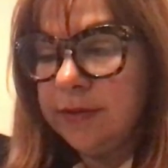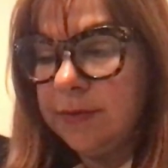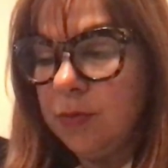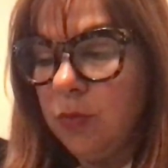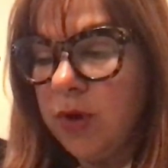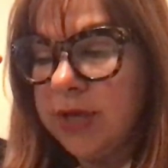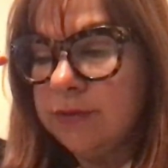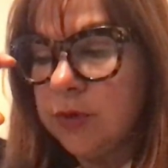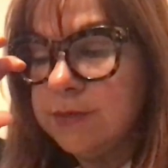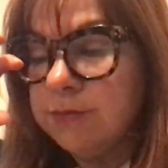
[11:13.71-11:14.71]
what
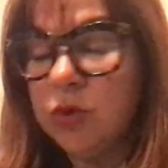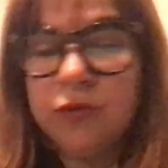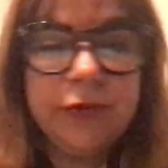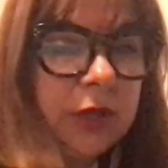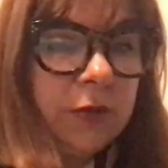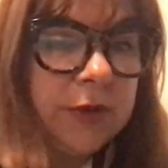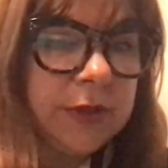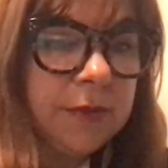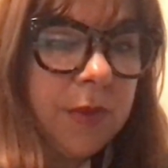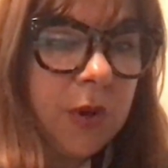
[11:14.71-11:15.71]
what's moving you at
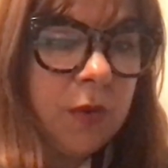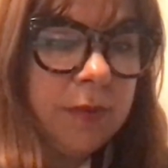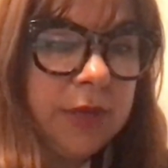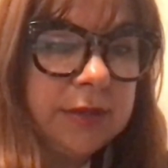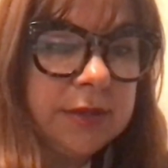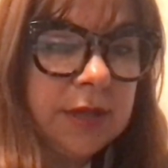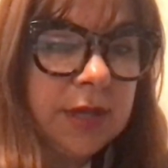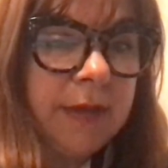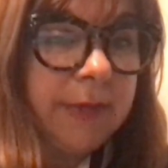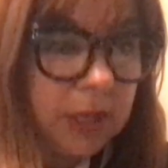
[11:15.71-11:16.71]
the moment
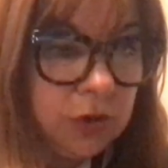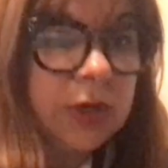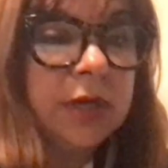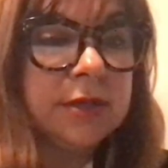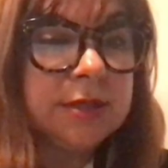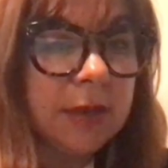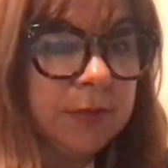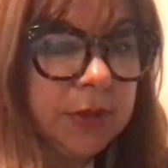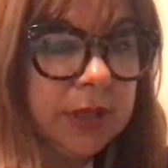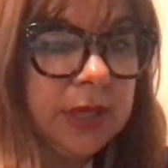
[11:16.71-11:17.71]
mm-hmm. and then you can
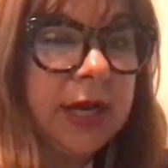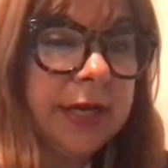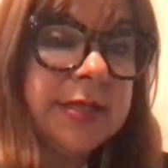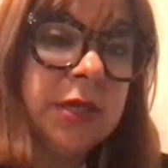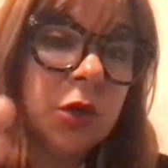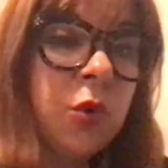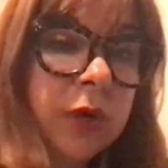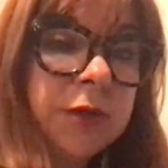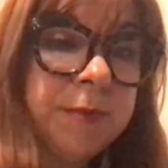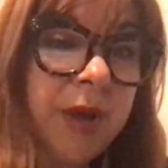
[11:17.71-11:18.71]
assemble it and i see a
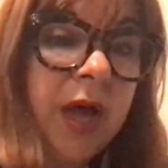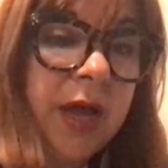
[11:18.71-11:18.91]
quilt mm-hmm.